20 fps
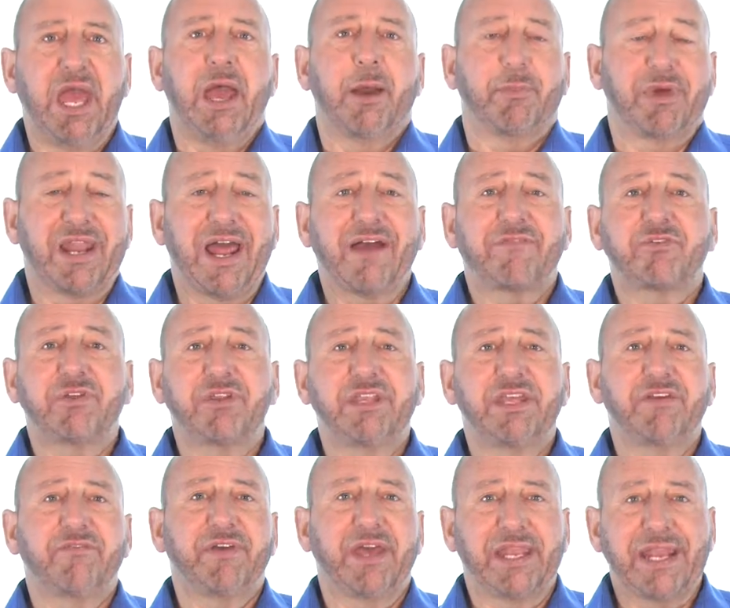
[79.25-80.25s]
But after the
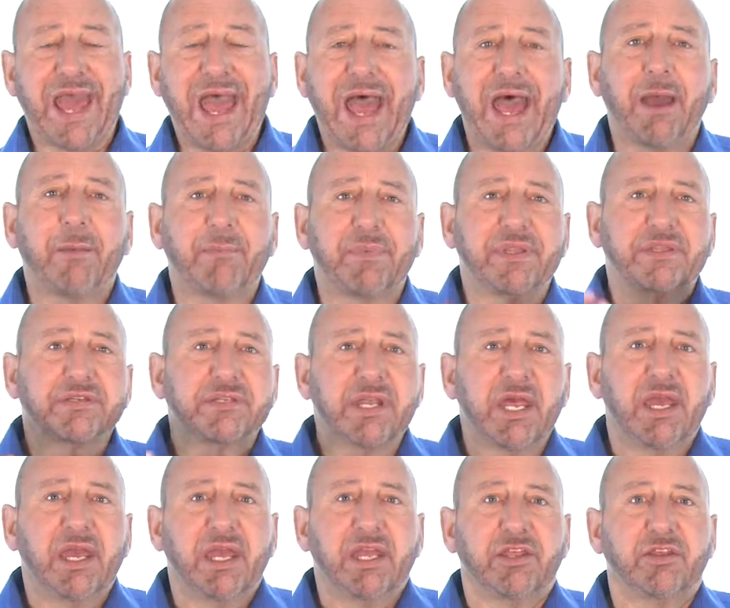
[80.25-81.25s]
event happens,
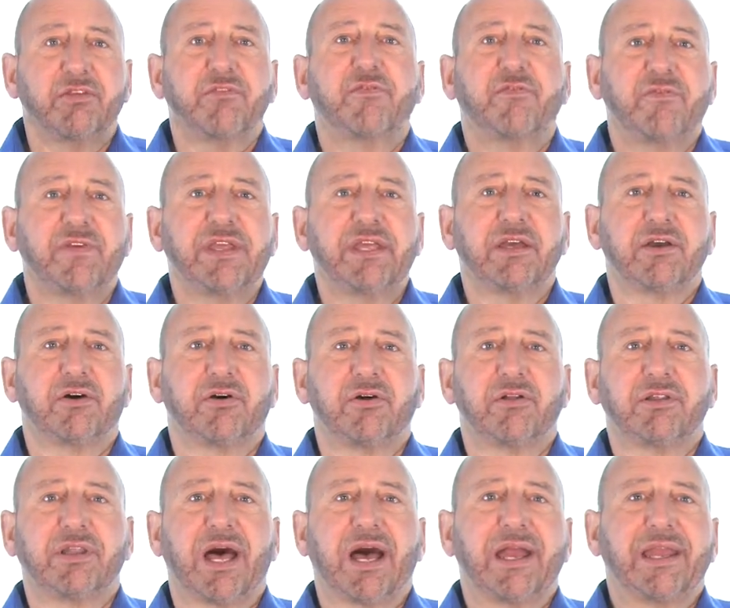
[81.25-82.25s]
you feel
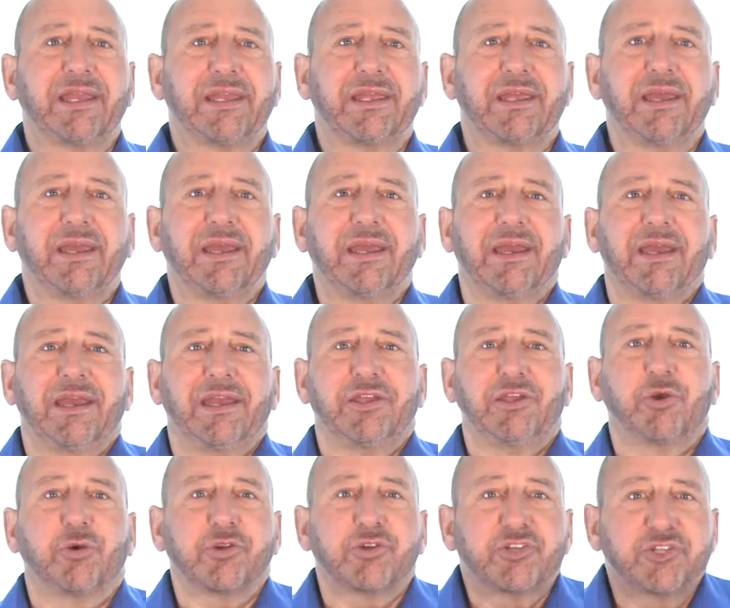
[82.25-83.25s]
like
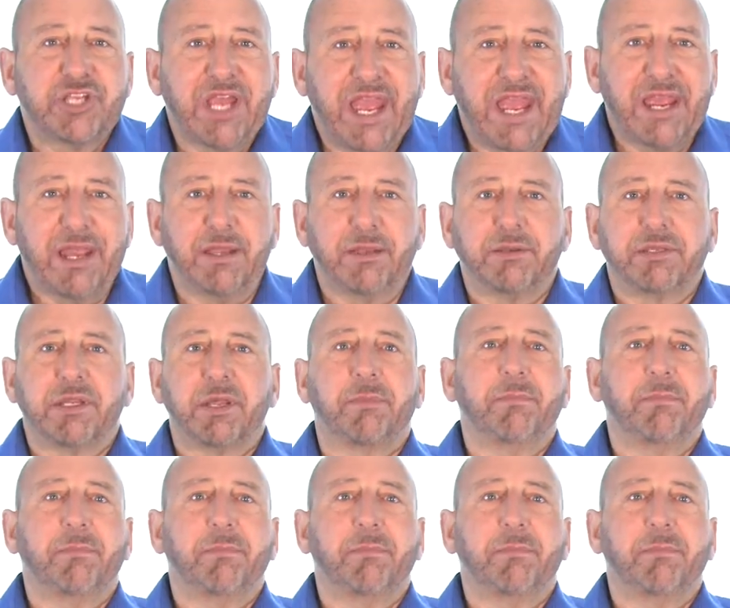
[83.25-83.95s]
you're ashamed.